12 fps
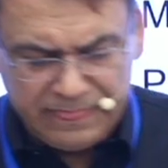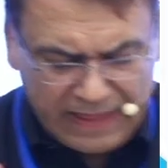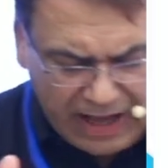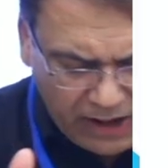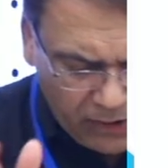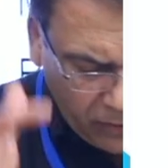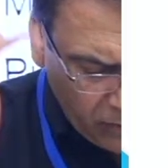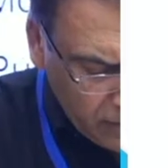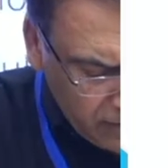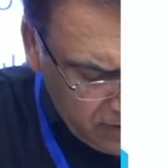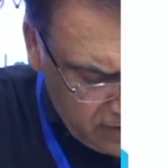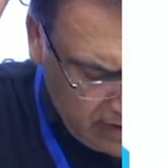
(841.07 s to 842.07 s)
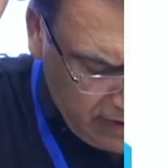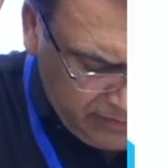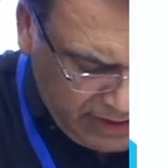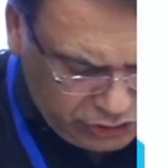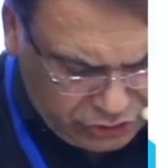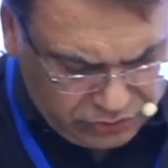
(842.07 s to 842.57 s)
Now,
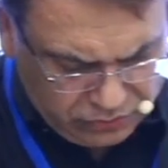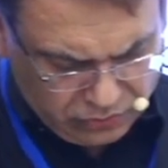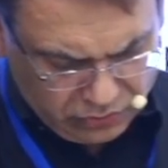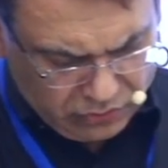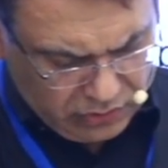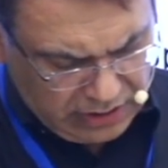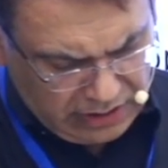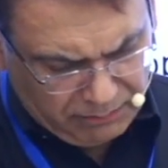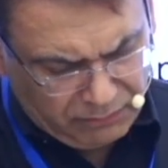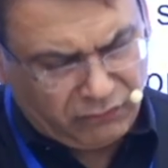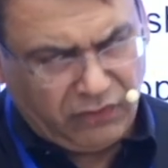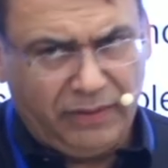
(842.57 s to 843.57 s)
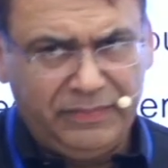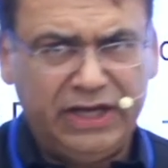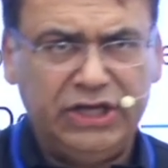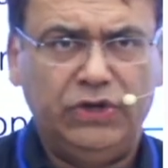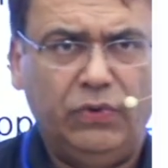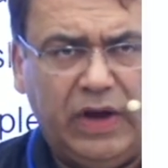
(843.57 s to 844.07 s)
coming to
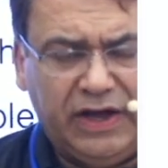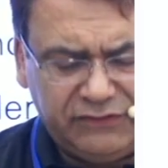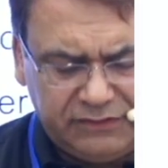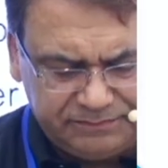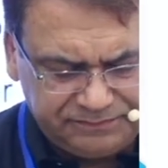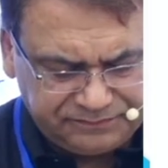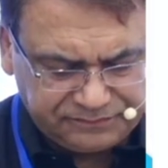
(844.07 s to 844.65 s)
performing US,